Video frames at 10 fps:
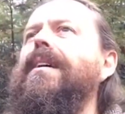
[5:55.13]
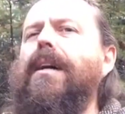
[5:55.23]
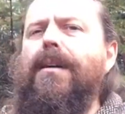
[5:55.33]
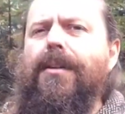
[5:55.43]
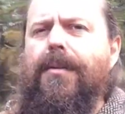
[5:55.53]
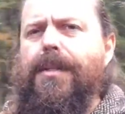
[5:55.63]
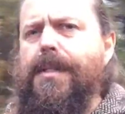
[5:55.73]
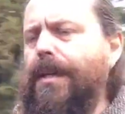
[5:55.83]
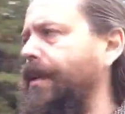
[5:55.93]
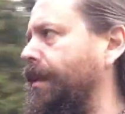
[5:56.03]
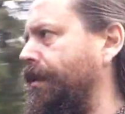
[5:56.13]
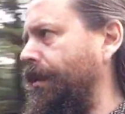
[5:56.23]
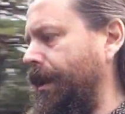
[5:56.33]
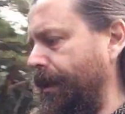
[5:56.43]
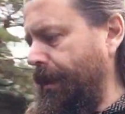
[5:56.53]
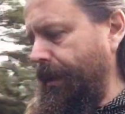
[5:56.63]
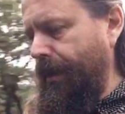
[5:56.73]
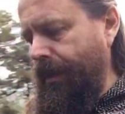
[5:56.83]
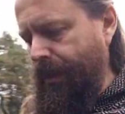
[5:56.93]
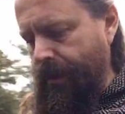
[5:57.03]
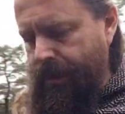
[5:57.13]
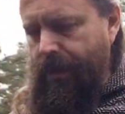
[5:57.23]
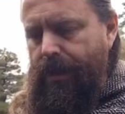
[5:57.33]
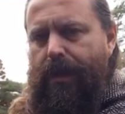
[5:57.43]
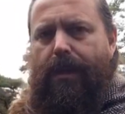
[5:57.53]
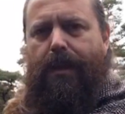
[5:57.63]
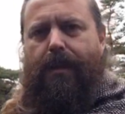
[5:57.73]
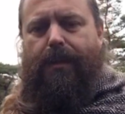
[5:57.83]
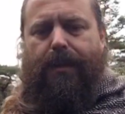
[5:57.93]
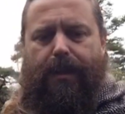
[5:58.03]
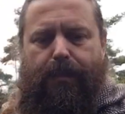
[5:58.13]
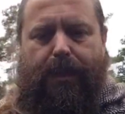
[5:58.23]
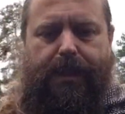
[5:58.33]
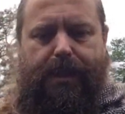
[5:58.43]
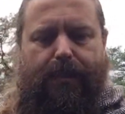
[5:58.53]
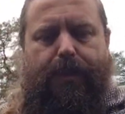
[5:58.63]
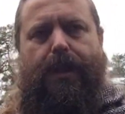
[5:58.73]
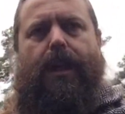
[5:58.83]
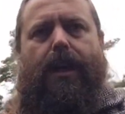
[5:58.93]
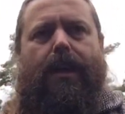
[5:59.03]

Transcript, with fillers: Ah, now it's starting to rain again. And I need a plastic bag.